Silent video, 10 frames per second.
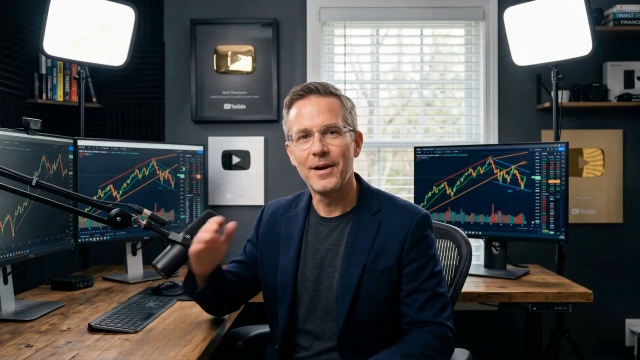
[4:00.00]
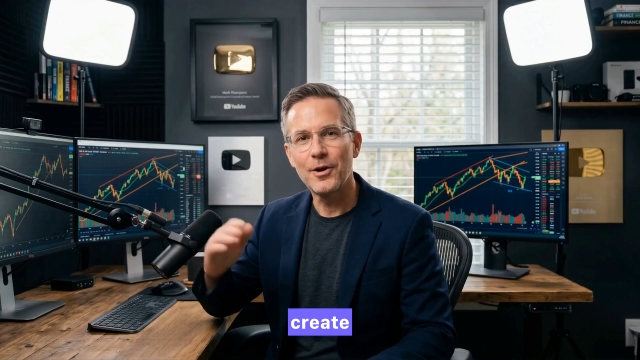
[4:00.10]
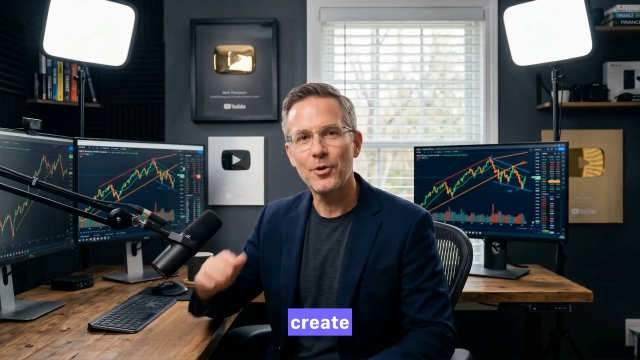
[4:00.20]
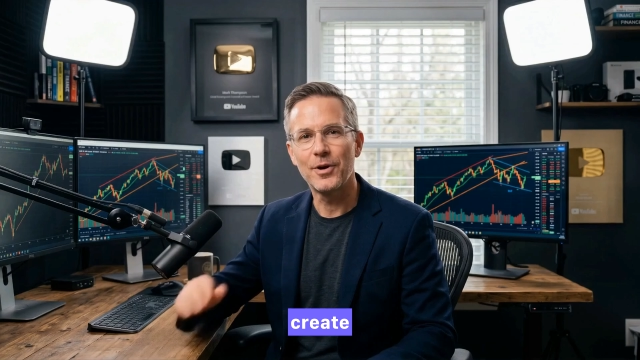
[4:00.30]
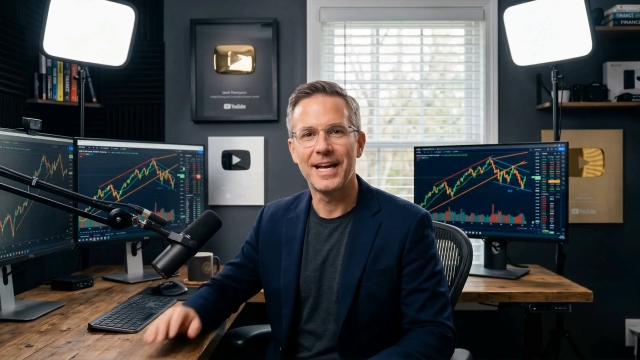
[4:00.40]

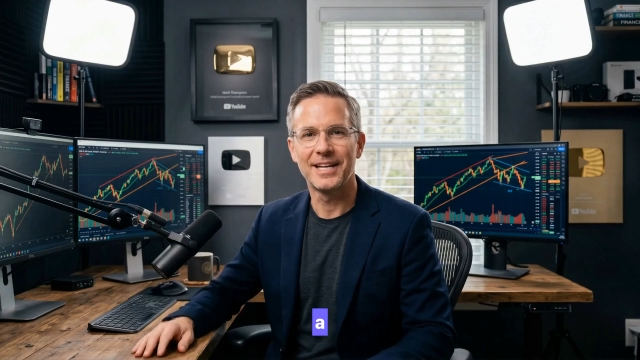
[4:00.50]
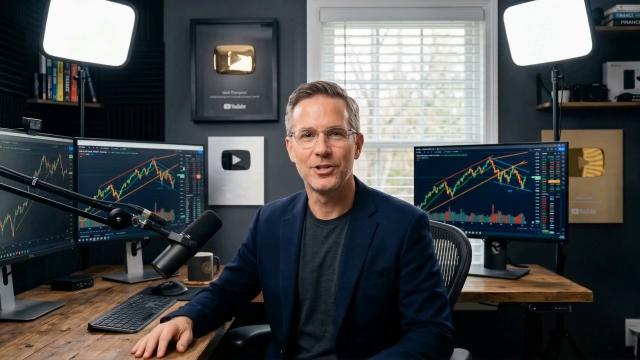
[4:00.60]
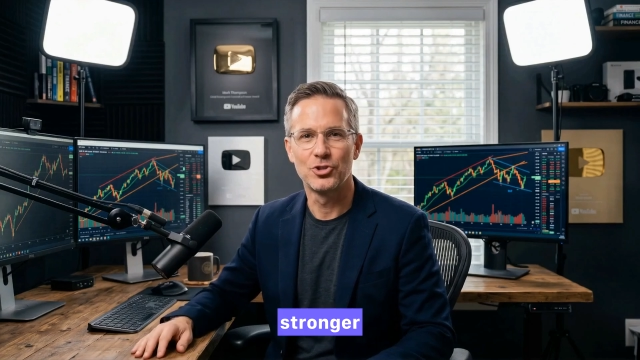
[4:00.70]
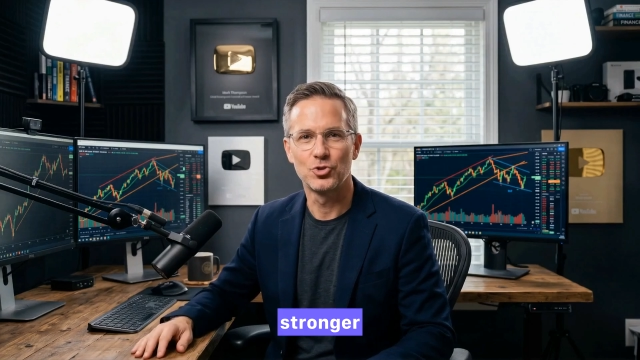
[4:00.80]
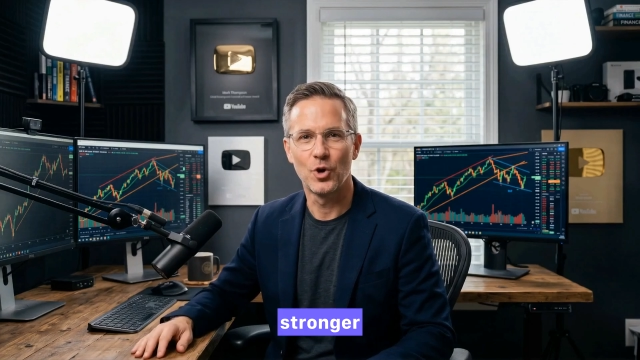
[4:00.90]
could create a
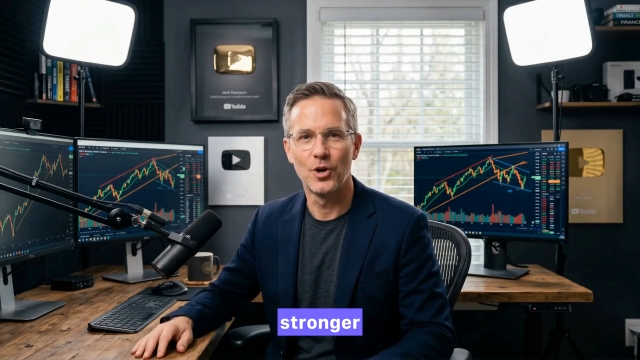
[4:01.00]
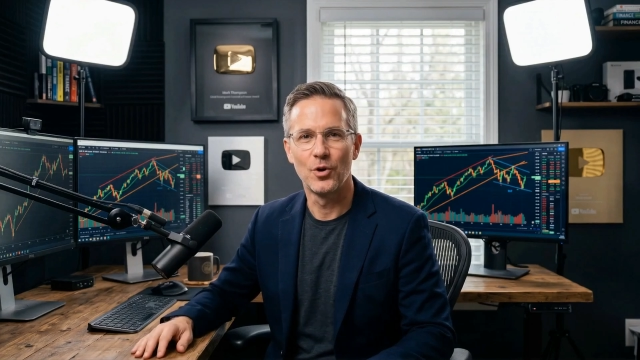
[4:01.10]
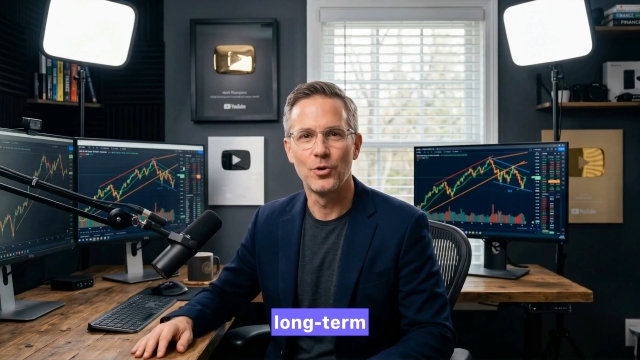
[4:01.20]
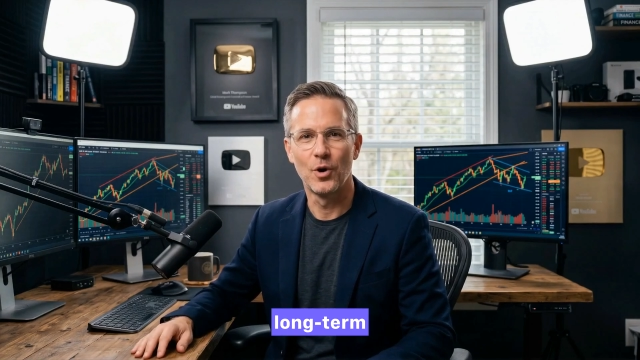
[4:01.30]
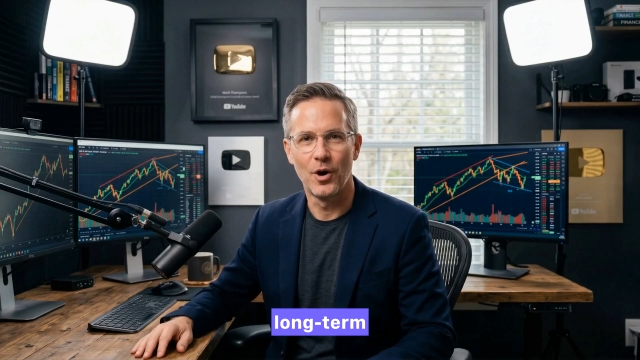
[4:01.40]

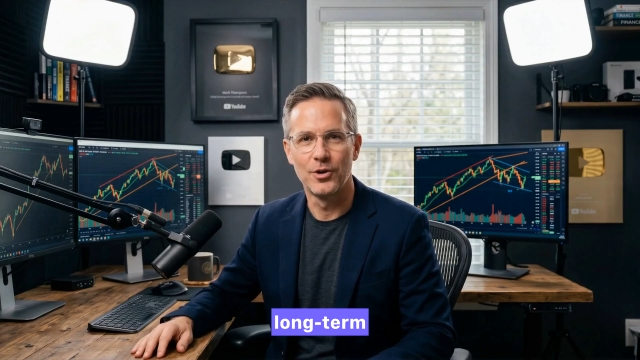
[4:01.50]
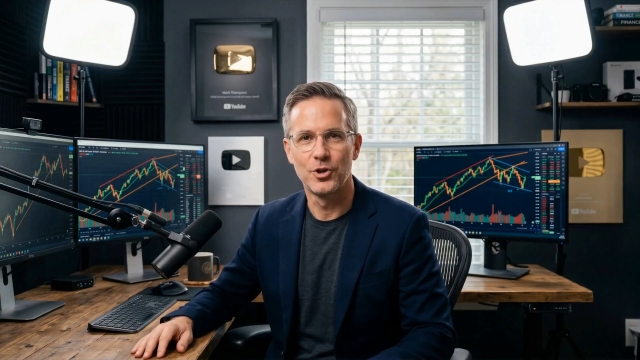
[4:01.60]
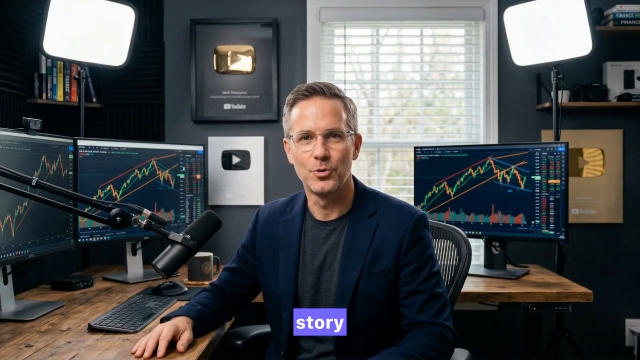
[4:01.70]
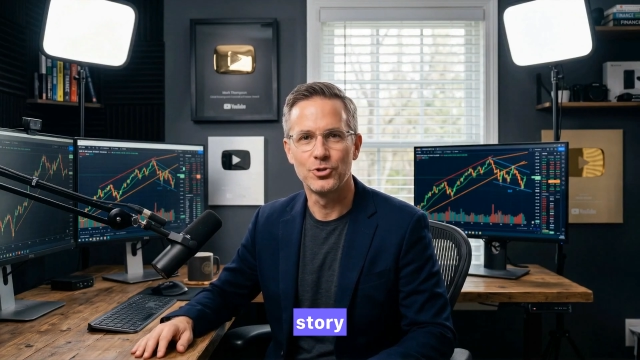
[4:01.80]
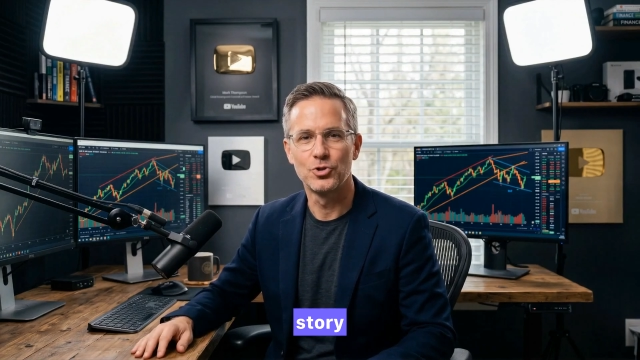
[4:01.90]
stronger
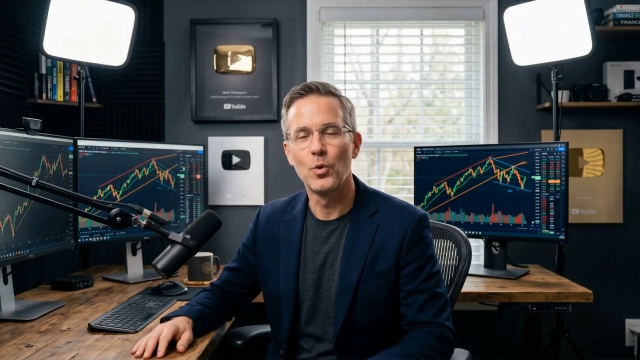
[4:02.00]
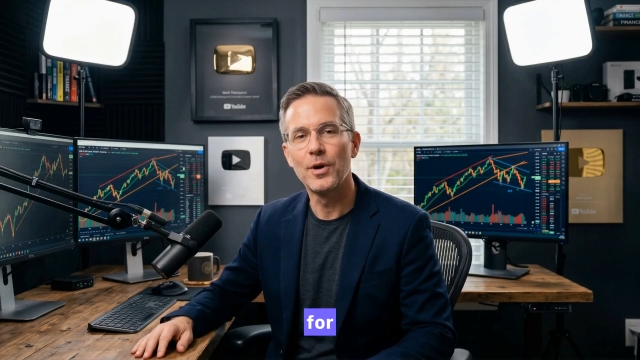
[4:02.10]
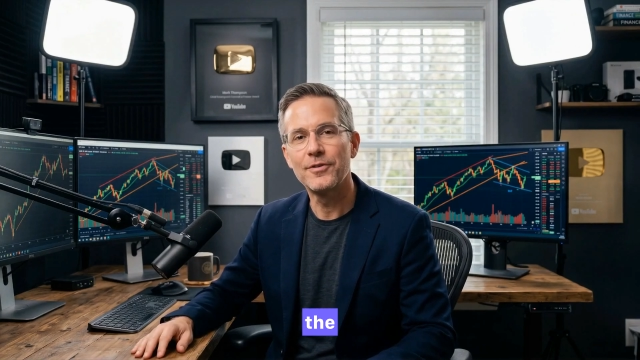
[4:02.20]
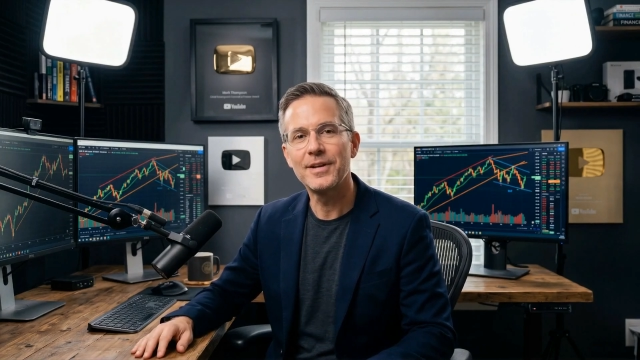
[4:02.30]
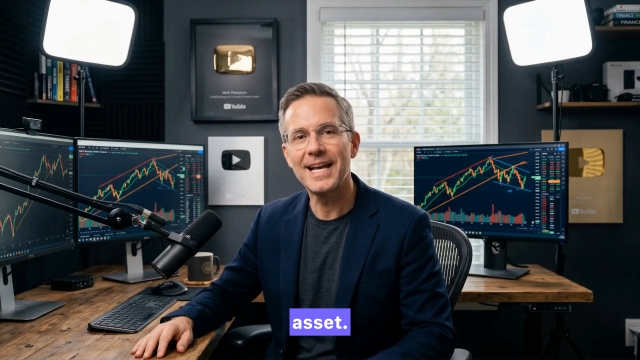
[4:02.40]
long-term story
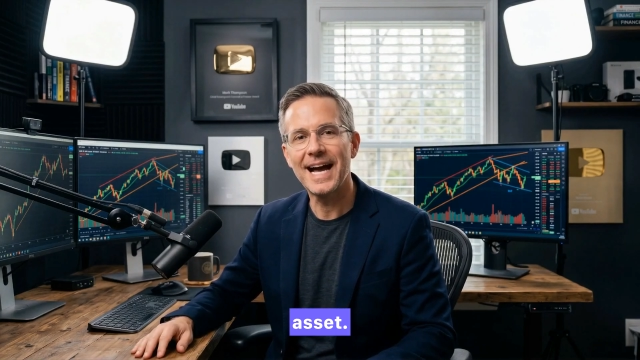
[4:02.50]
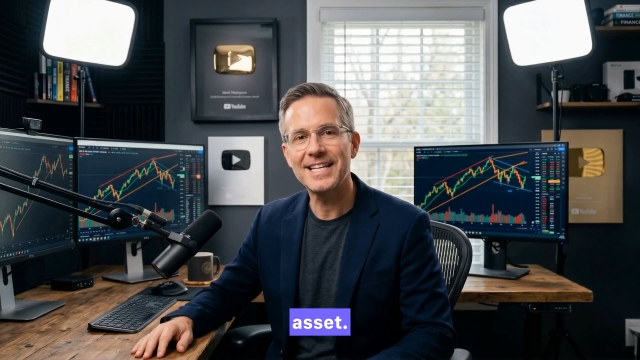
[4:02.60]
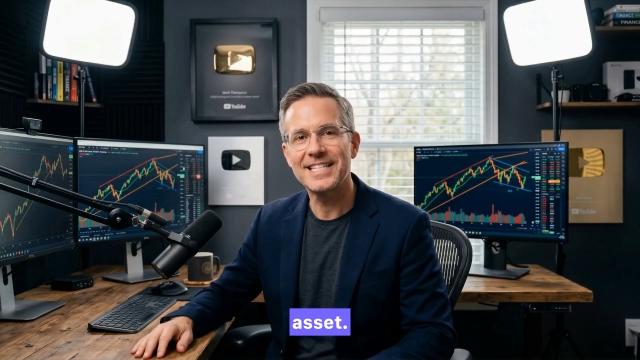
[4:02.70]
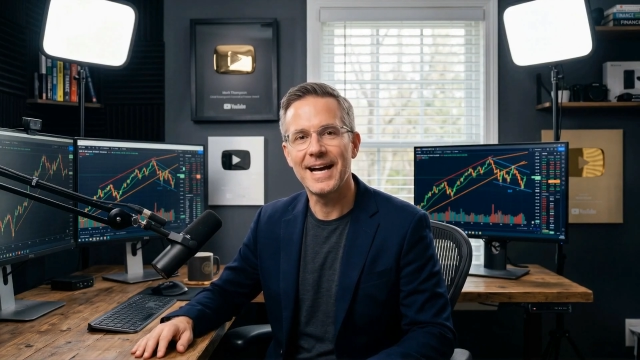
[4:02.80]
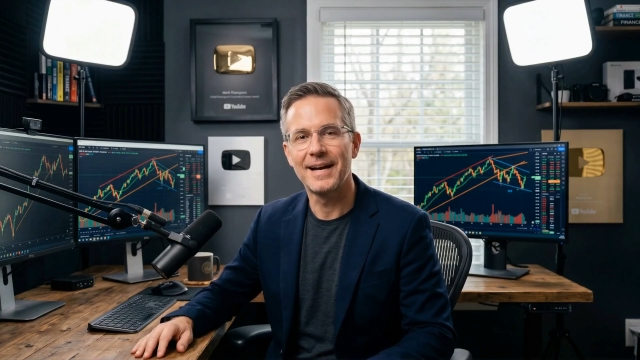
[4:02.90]
for the
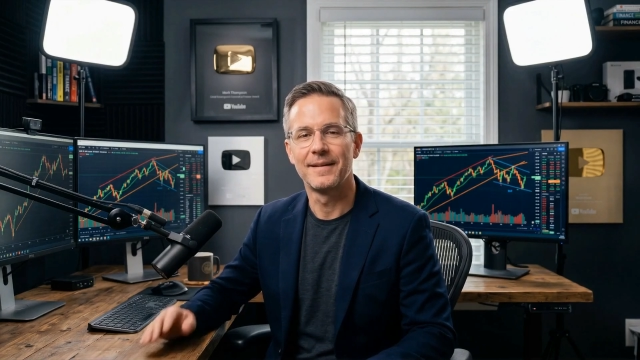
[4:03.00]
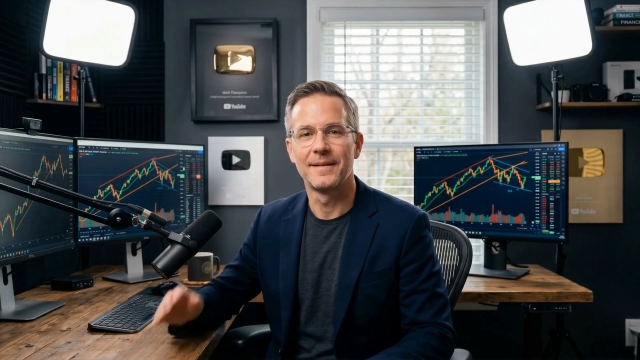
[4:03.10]
asset.